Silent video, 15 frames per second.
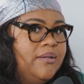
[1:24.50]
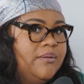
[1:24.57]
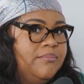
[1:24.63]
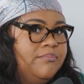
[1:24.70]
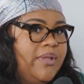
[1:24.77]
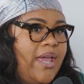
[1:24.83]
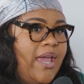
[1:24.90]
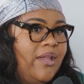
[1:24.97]

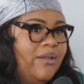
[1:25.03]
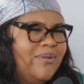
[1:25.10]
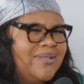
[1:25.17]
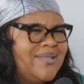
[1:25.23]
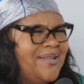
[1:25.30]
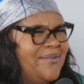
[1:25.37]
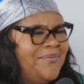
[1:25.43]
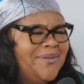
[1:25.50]
caterings.
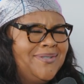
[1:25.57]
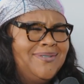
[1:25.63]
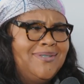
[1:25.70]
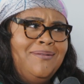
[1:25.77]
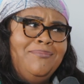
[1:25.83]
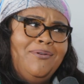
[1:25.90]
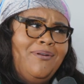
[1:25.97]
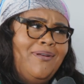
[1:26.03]
And for
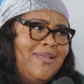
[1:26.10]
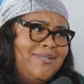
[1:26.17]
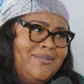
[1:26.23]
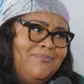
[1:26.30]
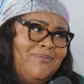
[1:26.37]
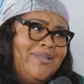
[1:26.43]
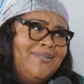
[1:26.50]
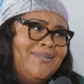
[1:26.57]
some crazy
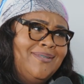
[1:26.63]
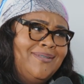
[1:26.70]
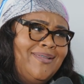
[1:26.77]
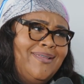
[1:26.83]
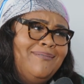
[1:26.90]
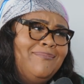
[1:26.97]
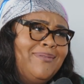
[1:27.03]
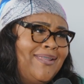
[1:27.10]
reason,
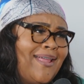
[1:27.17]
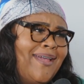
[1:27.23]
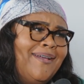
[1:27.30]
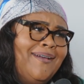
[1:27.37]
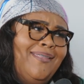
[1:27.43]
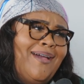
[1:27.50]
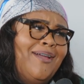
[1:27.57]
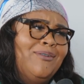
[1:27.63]
it be like
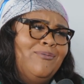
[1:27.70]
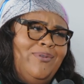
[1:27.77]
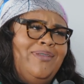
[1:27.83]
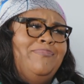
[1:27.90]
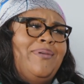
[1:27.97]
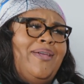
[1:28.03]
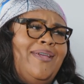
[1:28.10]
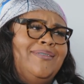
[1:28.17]
a lot of
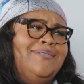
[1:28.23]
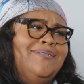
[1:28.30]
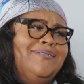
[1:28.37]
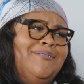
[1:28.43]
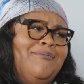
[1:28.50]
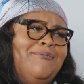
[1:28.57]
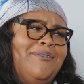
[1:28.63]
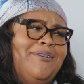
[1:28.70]
repasses
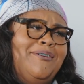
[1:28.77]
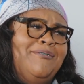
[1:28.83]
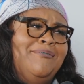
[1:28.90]
going on.